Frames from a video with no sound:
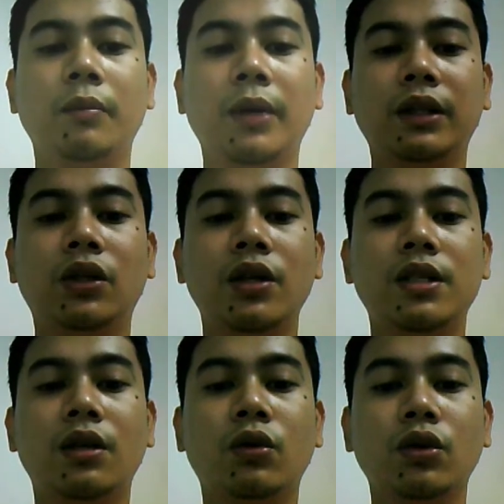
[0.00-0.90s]
But there
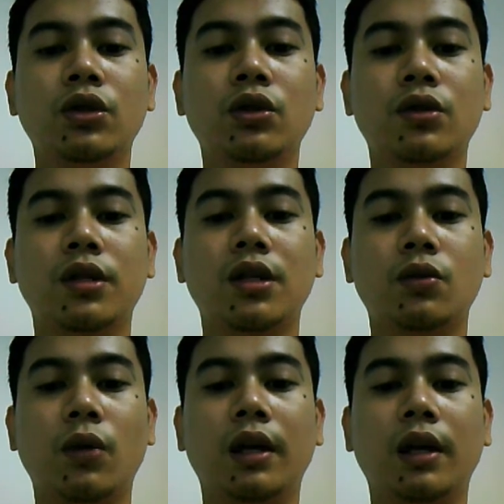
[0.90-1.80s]
is a good news as
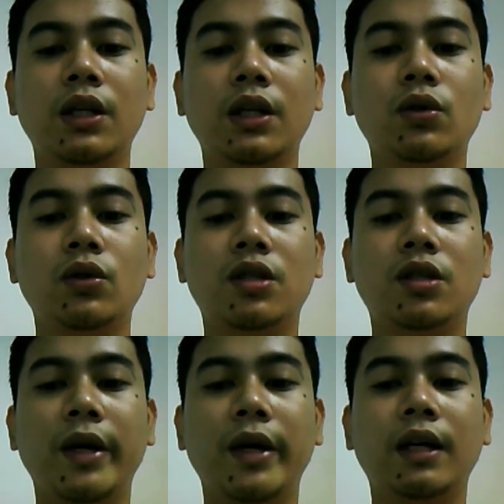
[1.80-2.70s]
well. Linux
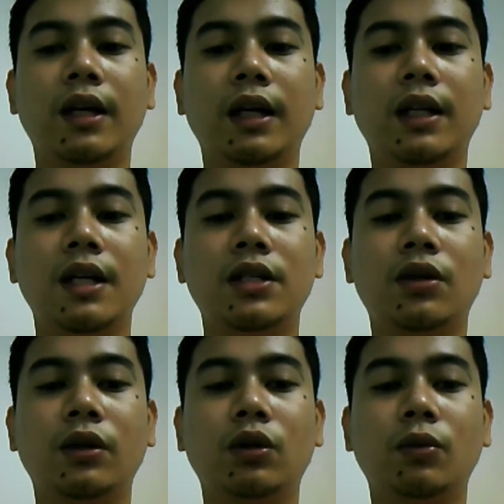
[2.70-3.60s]
is making it
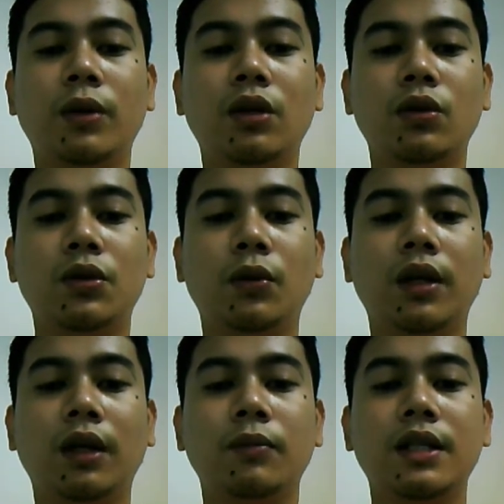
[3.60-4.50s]
easier to be used with
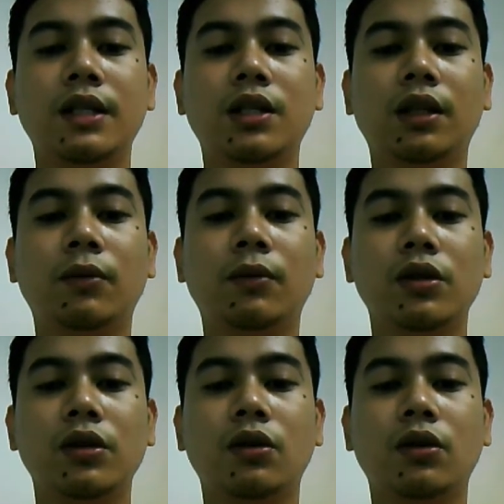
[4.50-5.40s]
administrative
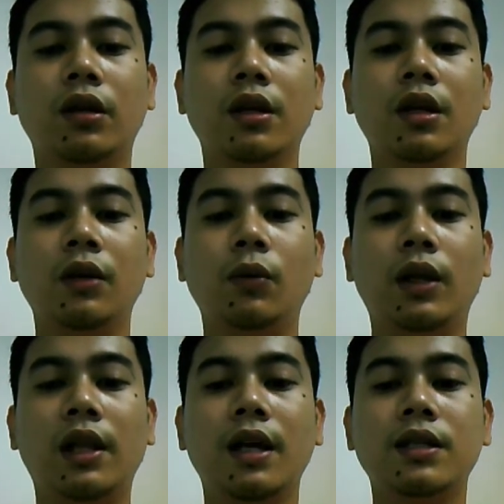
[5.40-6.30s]
console
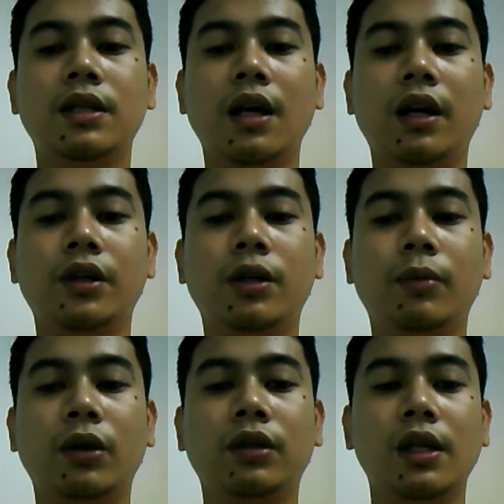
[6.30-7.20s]
with less knowledge
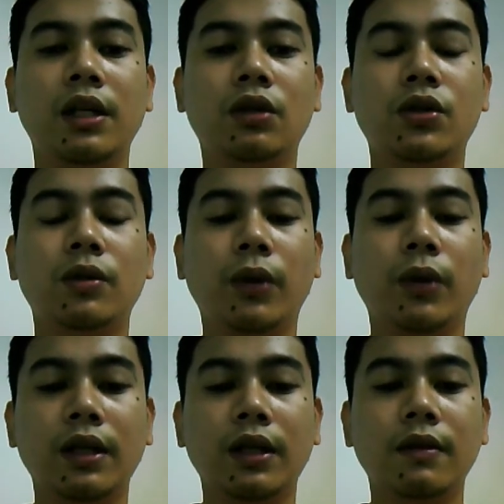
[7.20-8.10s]
about the Linux
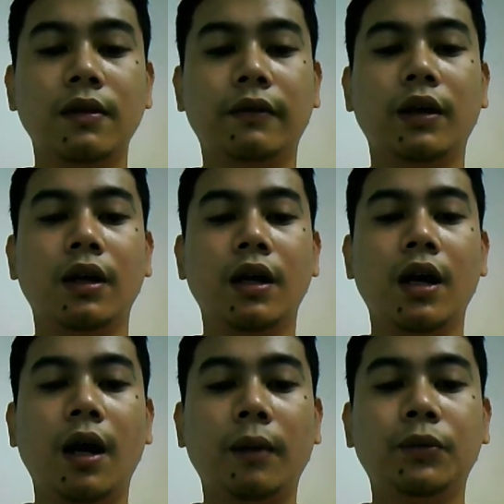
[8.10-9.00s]
operating server.
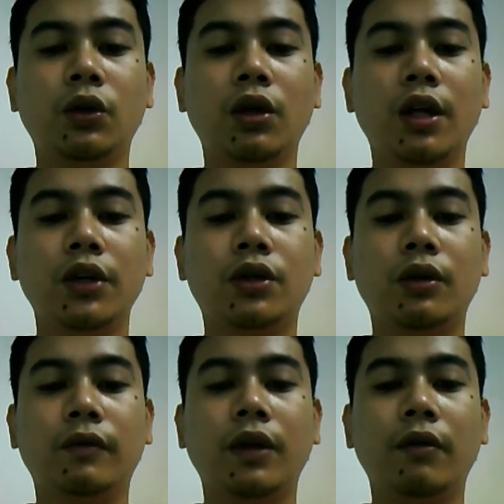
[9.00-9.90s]
After launch
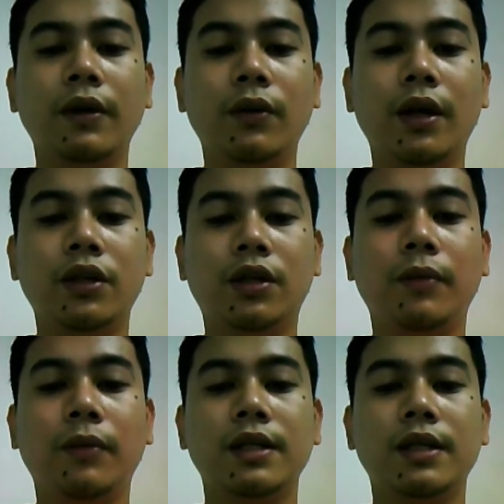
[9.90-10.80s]
of WHM
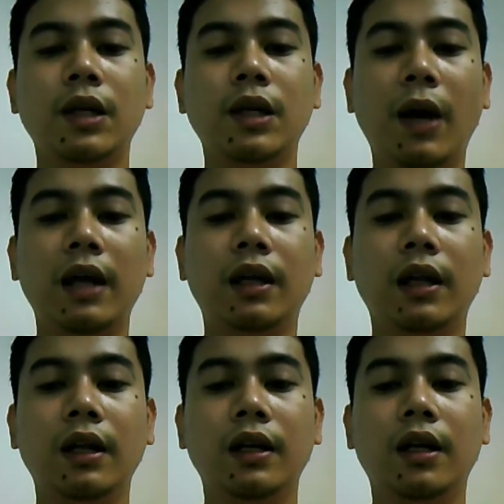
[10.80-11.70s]
and
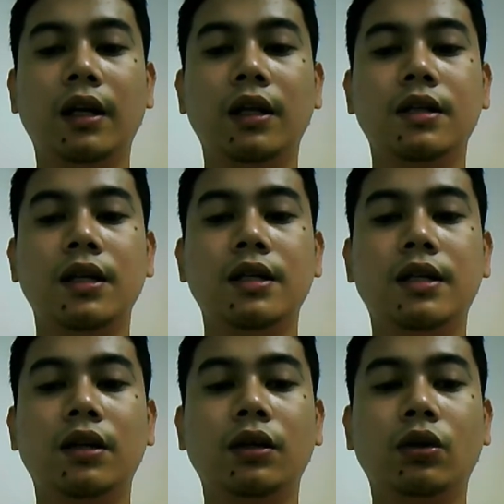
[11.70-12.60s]
cPanel, it is
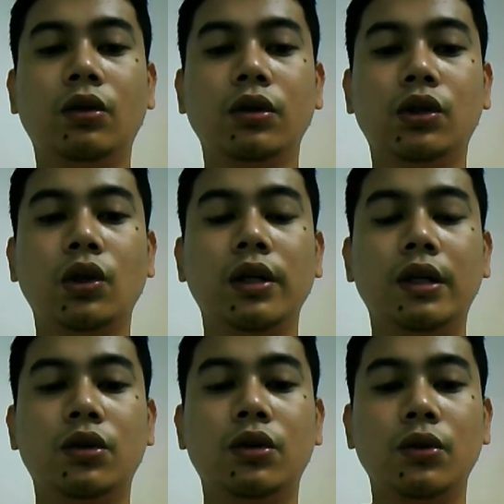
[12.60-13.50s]
easier to control
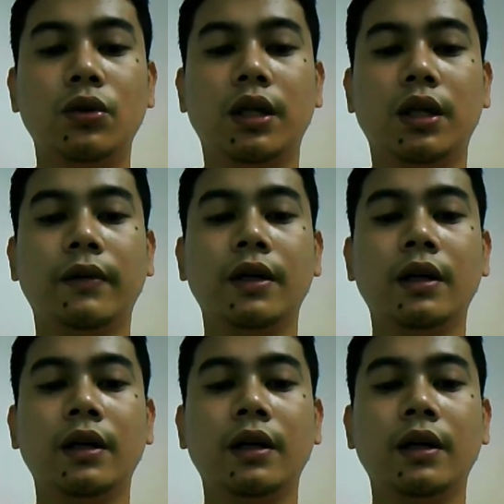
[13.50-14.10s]
Linux hosting.